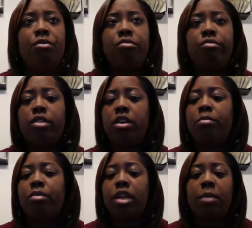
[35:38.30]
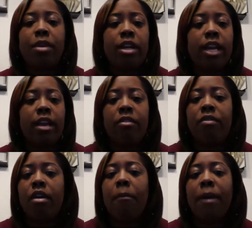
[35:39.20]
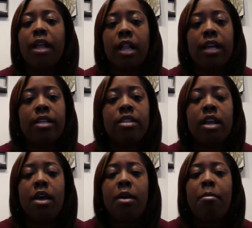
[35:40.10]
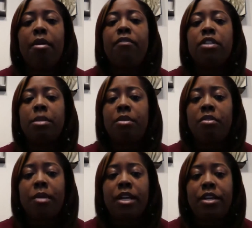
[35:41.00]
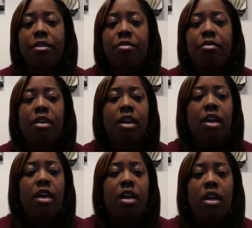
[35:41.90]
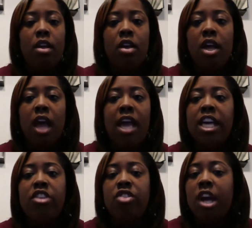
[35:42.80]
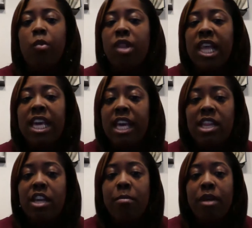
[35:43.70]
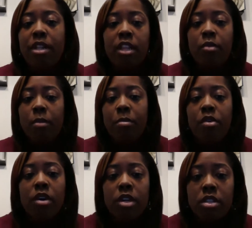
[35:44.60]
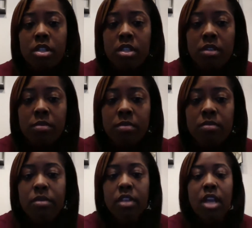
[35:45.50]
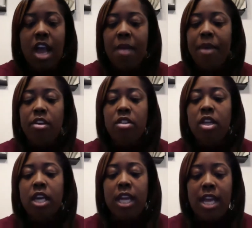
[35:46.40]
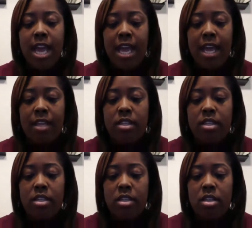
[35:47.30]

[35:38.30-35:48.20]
do the bookkeeping and accounting for all my clients, but for some of them I do. I kid you not, when they get their monthly reports, I mean, you're looking at